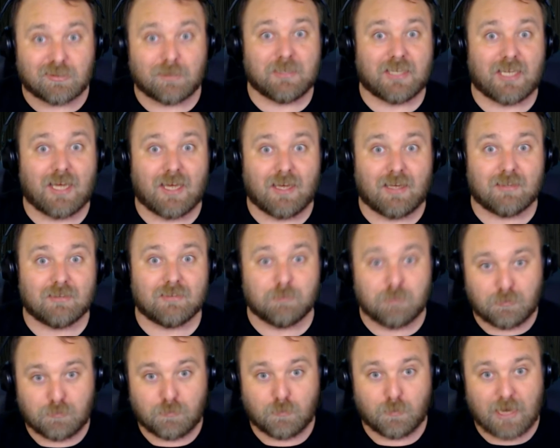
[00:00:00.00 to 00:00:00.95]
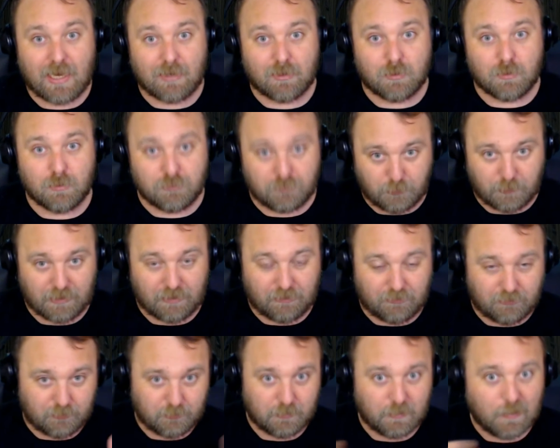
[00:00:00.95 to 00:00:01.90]
of that before that goes away.
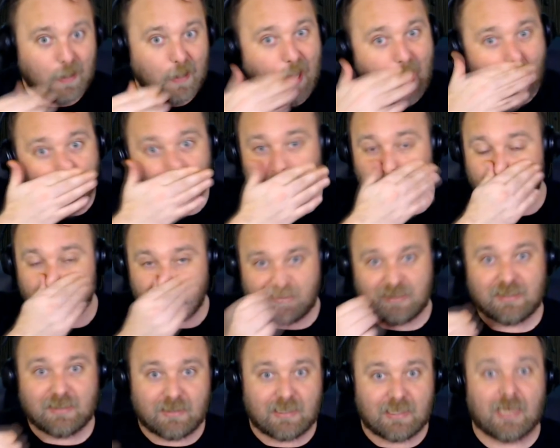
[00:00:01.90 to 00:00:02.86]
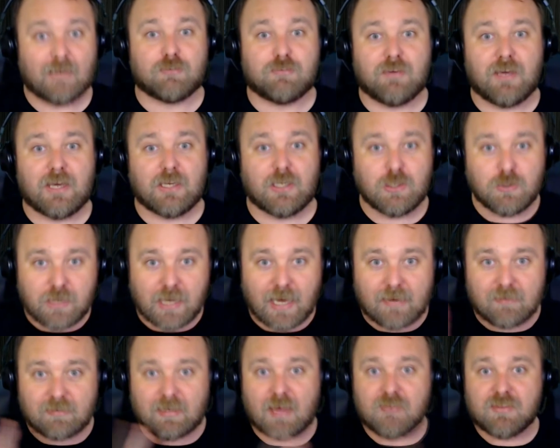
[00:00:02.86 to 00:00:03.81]
So I see that's fine. You
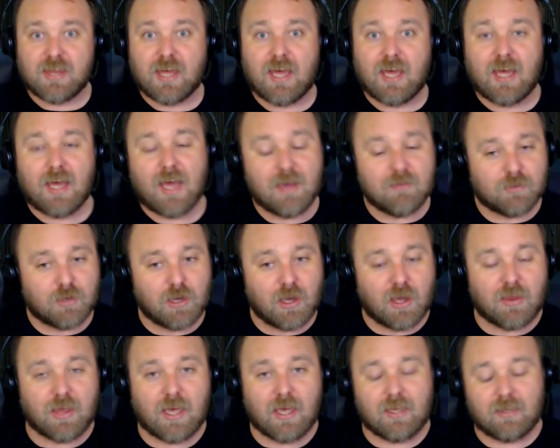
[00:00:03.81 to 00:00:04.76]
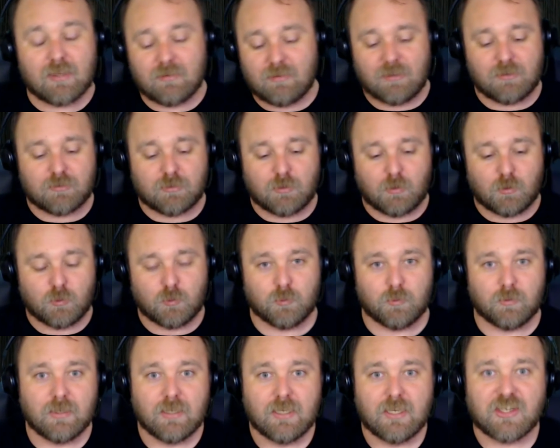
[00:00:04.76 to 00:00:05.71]
guys have that. I've got that. It's all
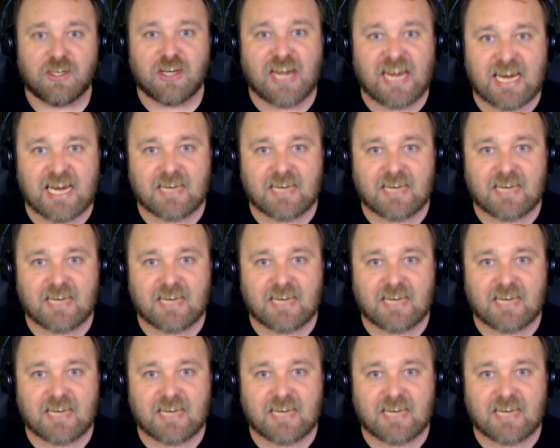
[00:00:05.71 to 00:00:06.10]
cool. Nate,